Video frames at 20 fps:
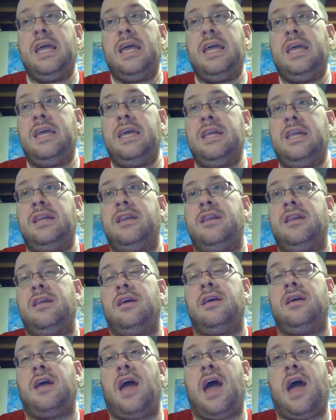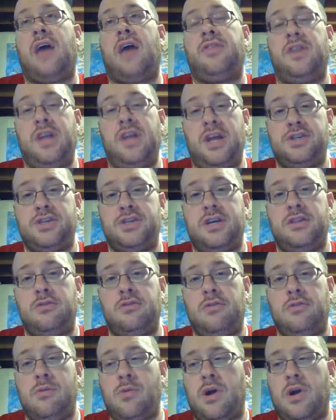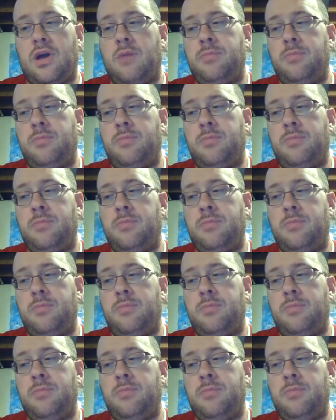in Athanasia in the Grimoire